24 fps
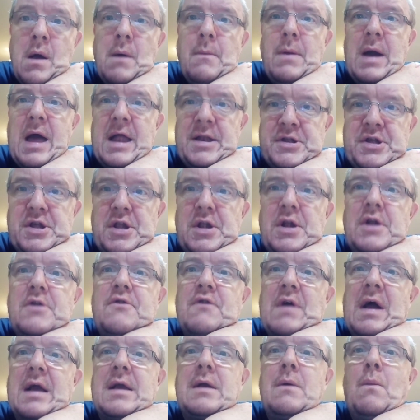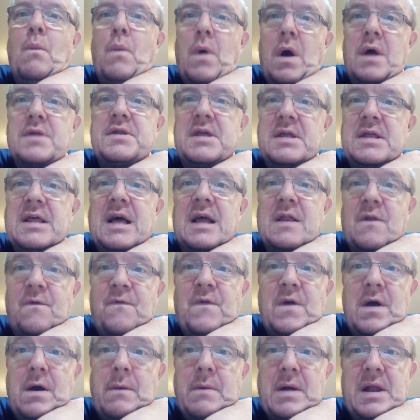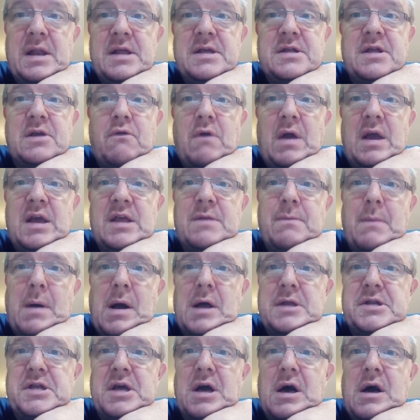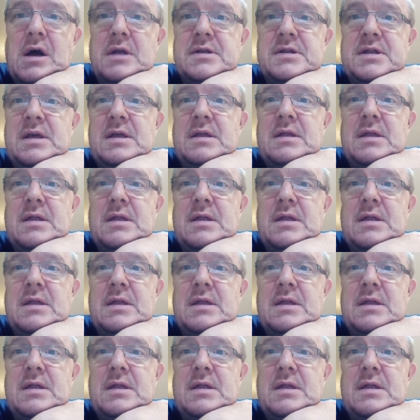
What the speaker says: But Enter the Dragon was his last film, and it's the greatest martial arts